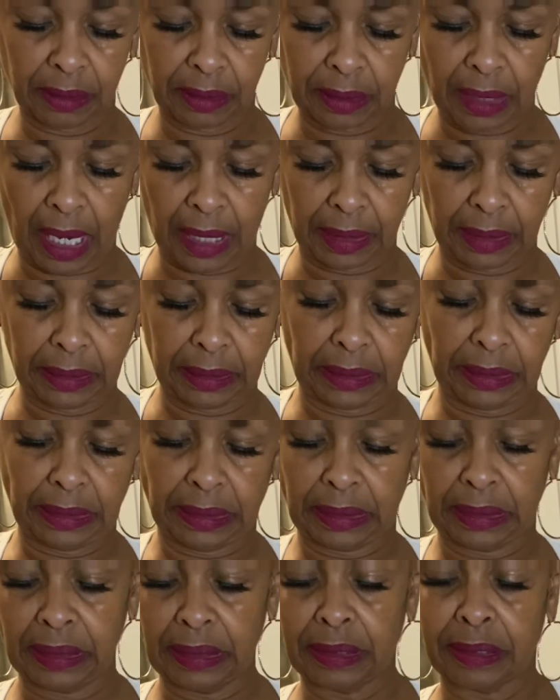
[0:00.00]
kind of
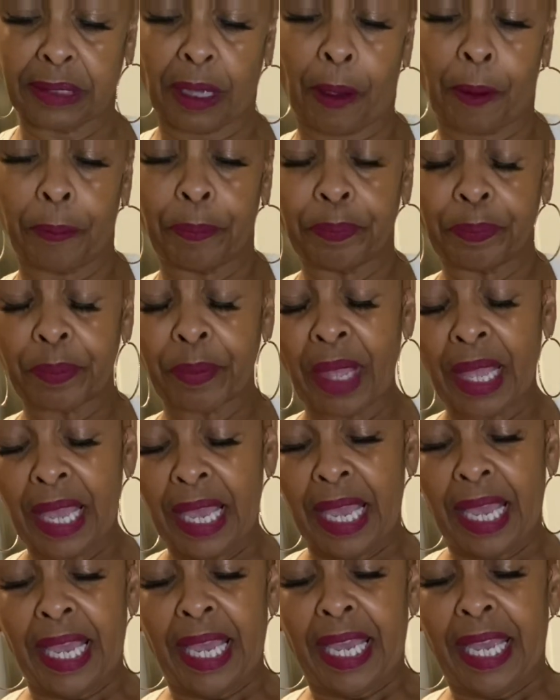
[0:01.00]
decent. So
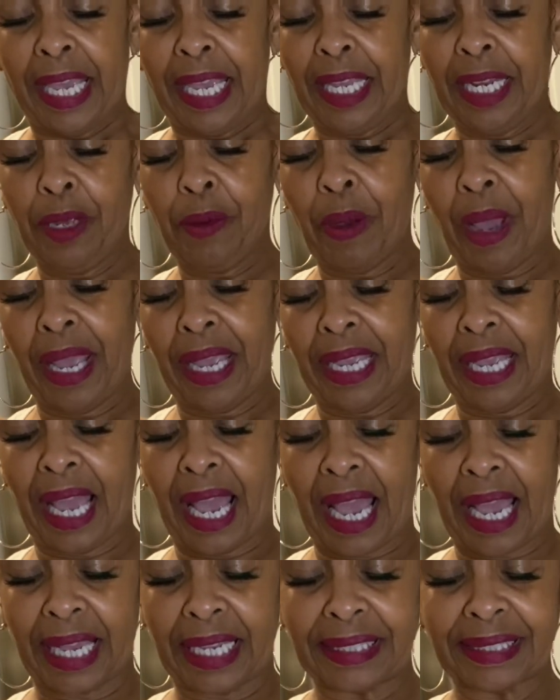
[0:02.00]
anyway,
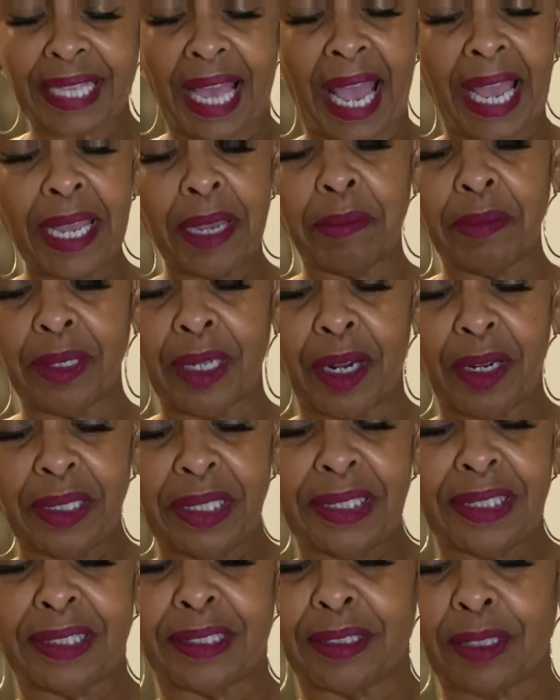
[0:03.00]
guys, I am
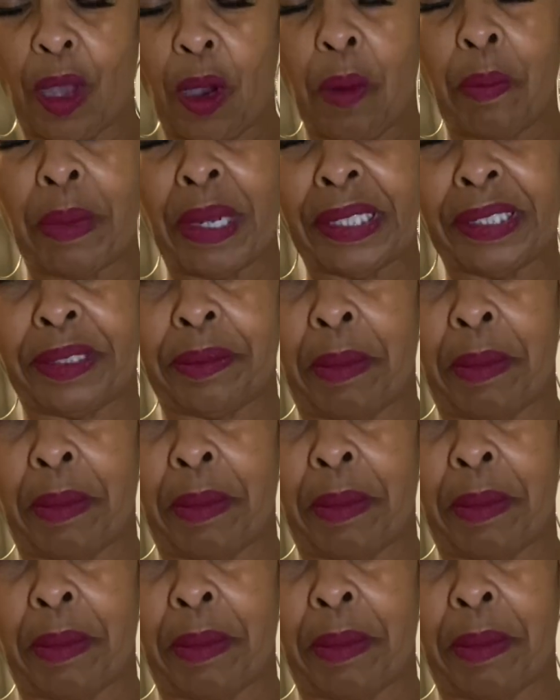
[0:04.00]
learning so much in